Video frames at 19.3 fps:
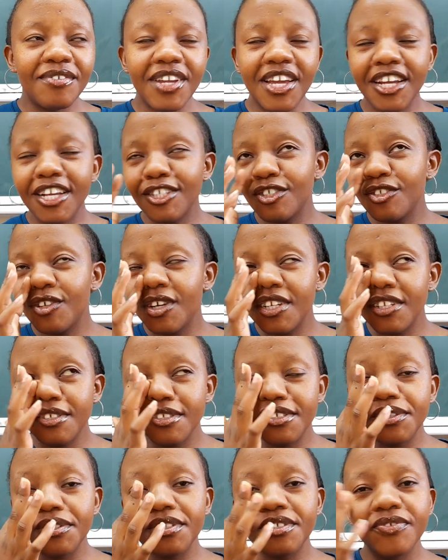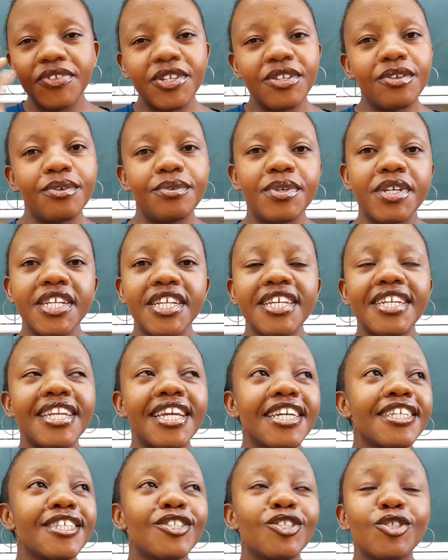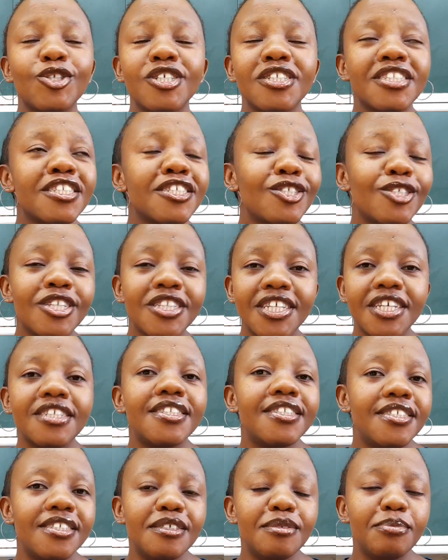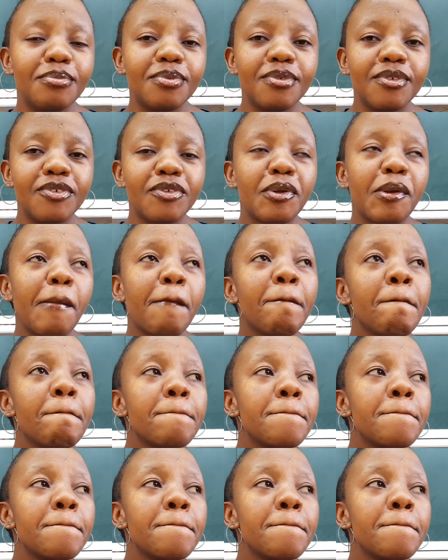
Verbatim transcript: Like, it's not a serious video, really. Like, it's not, it's not that deep, you know?